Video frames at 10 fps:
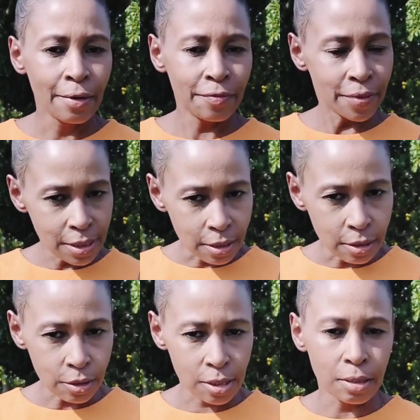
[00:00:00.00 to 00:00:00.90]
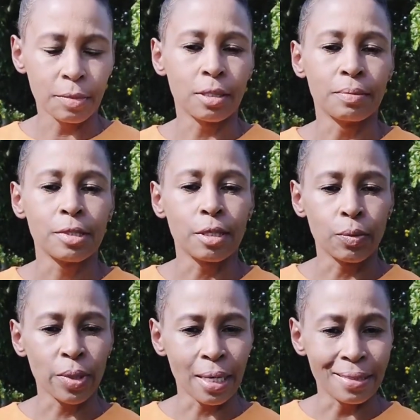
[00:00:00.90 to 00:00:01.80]
physical symptoms that
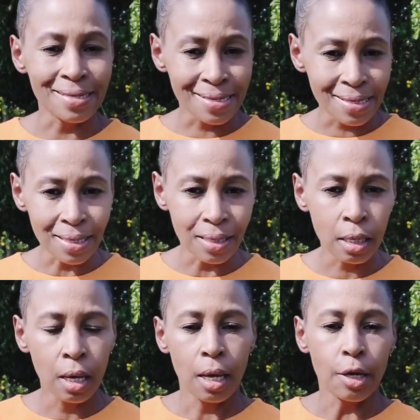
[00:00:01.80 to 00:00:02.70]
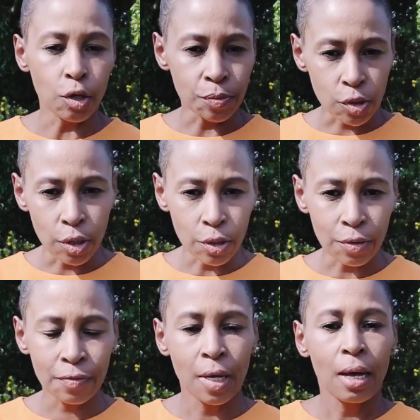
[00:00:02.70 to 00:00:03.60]
we can see and
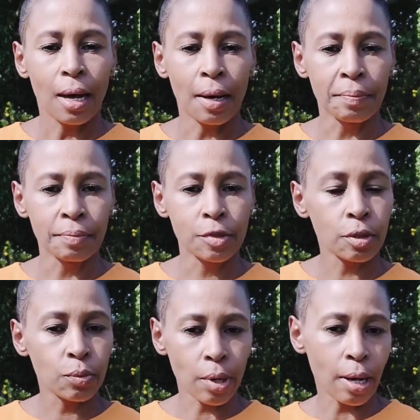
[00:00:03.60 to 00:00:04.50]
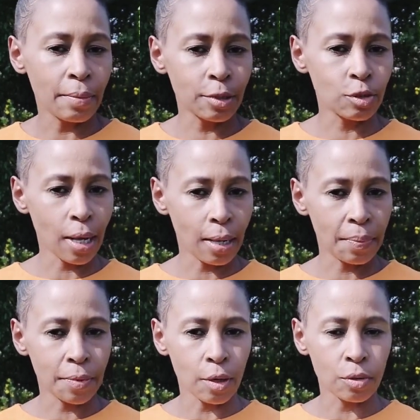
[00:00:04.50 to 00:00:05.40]
observe, so that we are able to help
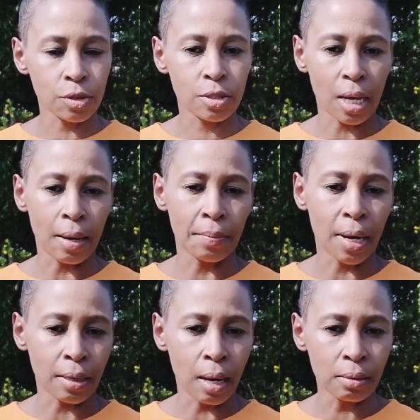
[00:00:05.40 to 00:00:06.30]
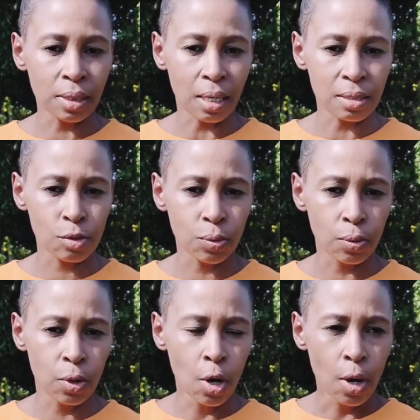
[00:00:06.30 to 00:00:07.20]
those around us
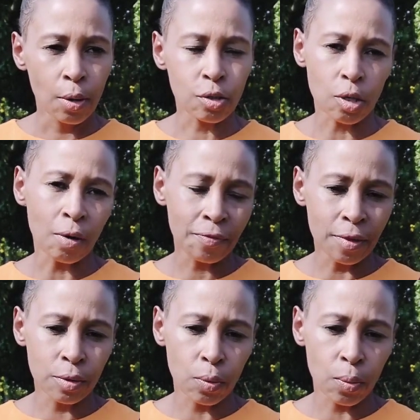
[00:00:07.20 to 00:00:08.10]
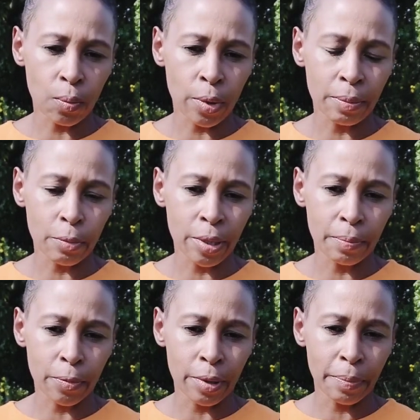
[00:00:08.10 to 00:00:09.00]
who, because often
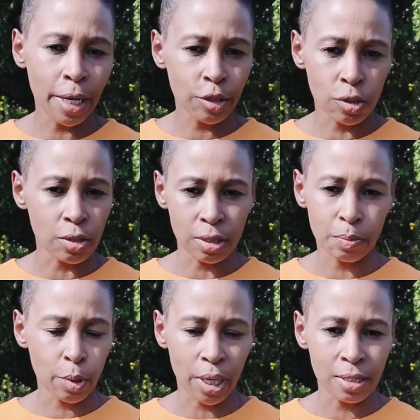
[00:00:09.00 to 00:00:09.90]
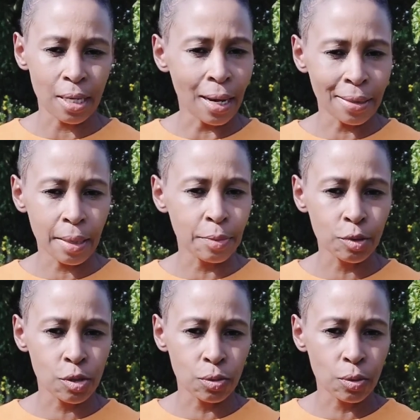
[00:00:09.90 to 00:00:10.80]
when patients are depressed, they're unable
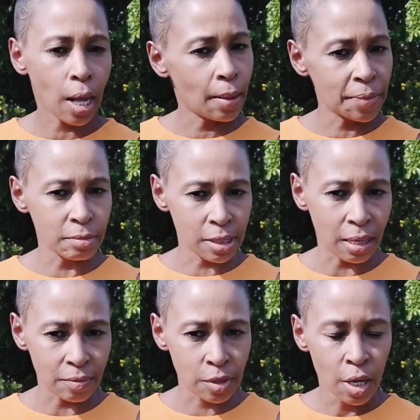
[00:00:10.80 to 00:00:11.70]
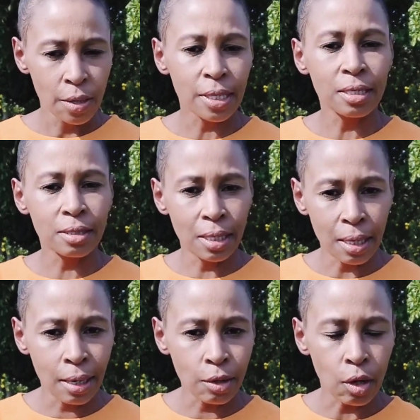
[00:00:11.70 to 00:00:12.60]
to help themselves. They
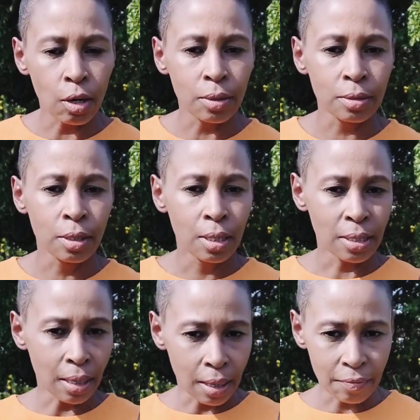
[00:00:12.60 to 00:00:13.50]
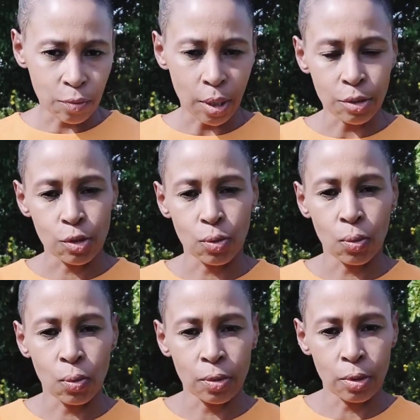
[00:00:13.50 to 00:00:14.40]
rely on their loved ones
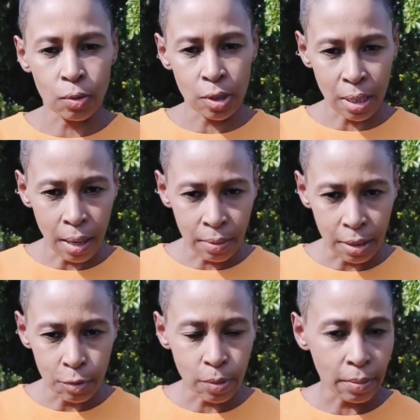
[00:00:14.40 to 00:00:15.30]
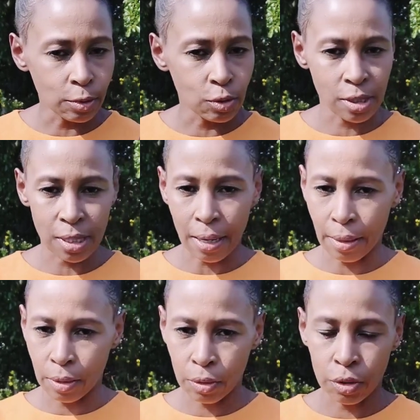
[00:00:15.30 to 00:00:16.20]
or those around them to be able to
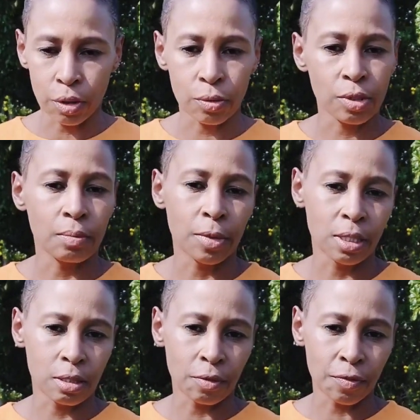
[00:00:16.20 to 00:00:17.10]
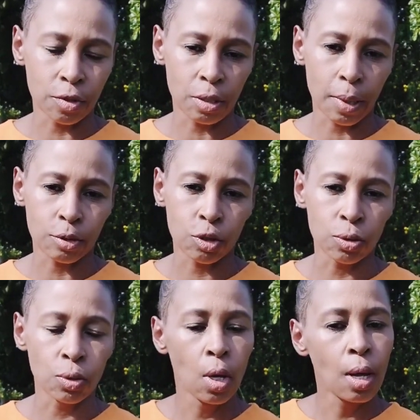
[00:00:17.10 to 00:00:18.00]
say, something is different about
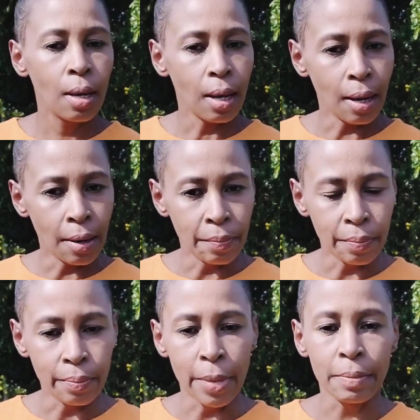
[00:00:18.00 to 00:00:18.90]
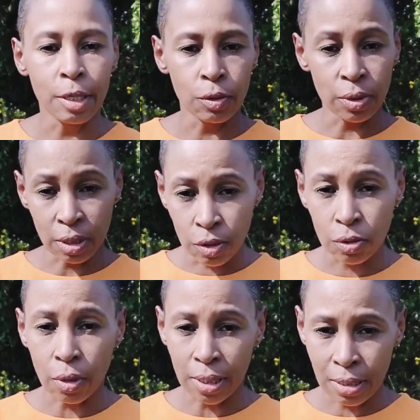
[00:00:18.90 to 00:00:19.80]
you. Maybe you need to
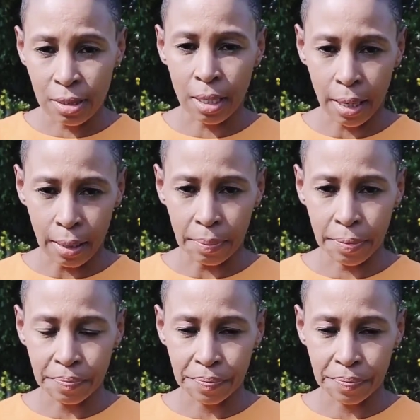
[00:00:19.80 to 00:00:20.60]
go and seek help.